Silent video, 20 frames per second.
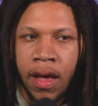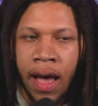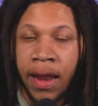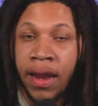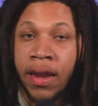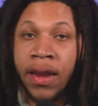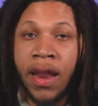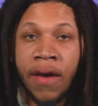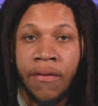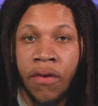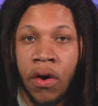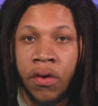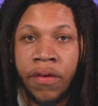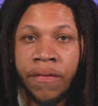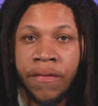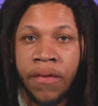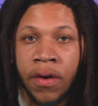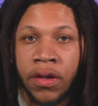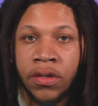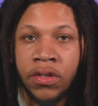I didn't have all the
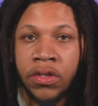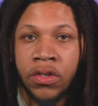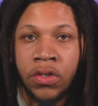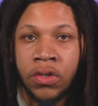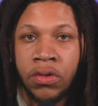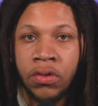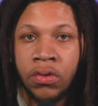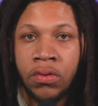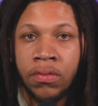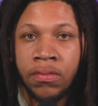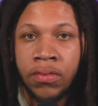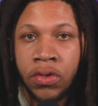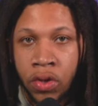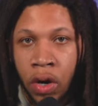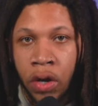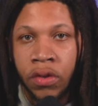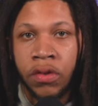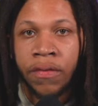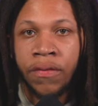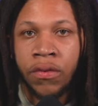funds to
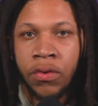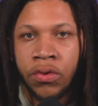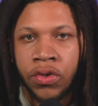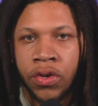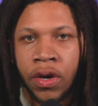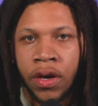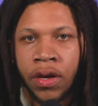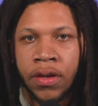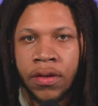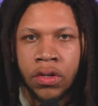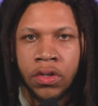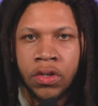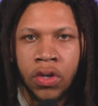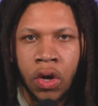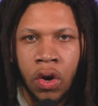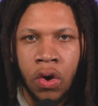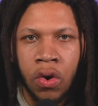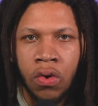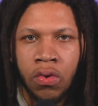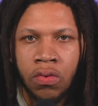start the food truck.
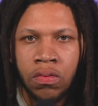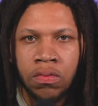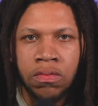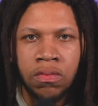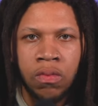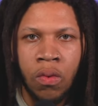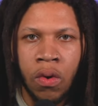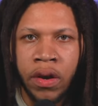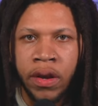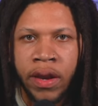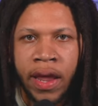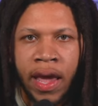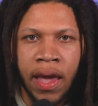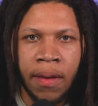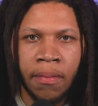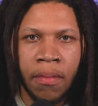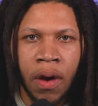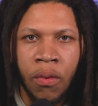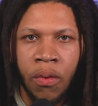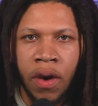So one day
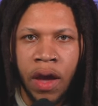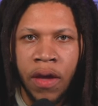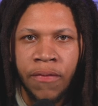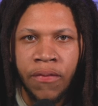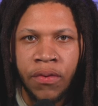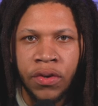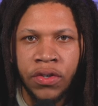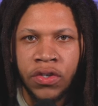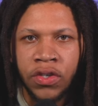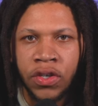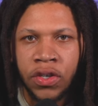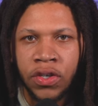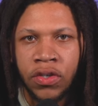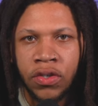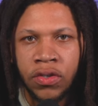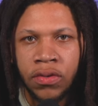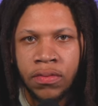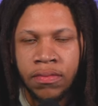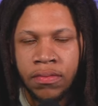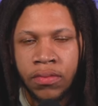my wife was
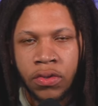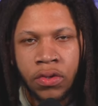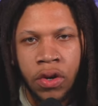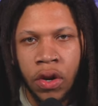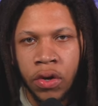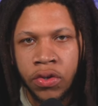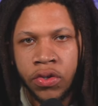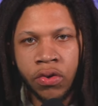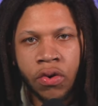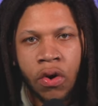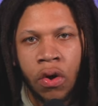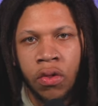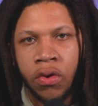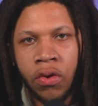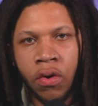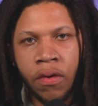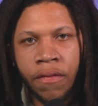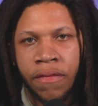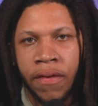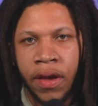just,
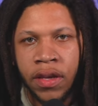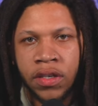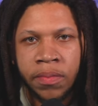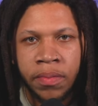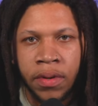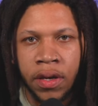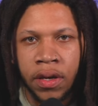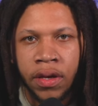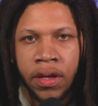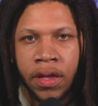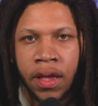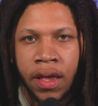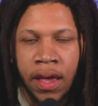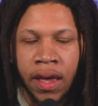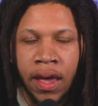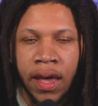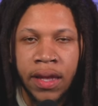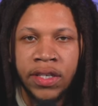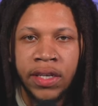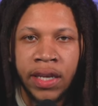scrolling on Facebook,
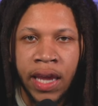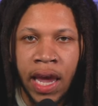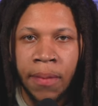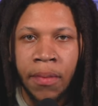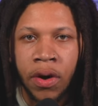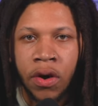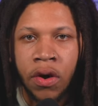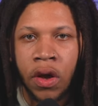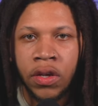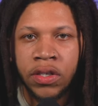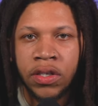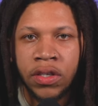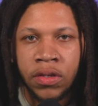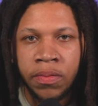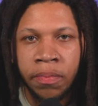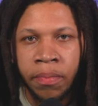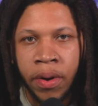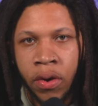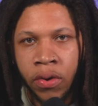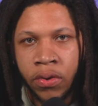and she came across this
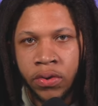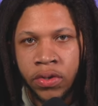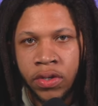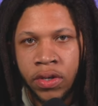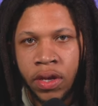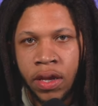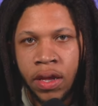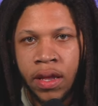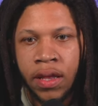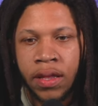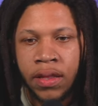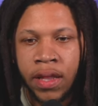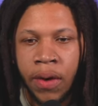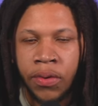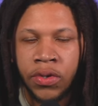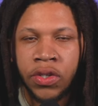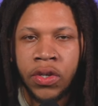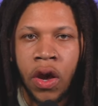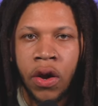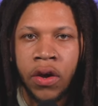post that
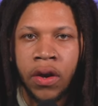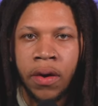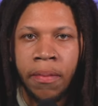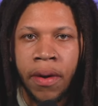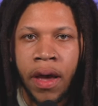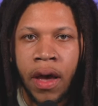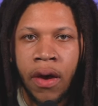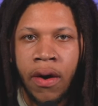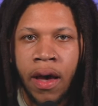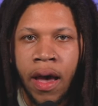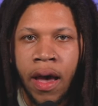was talking about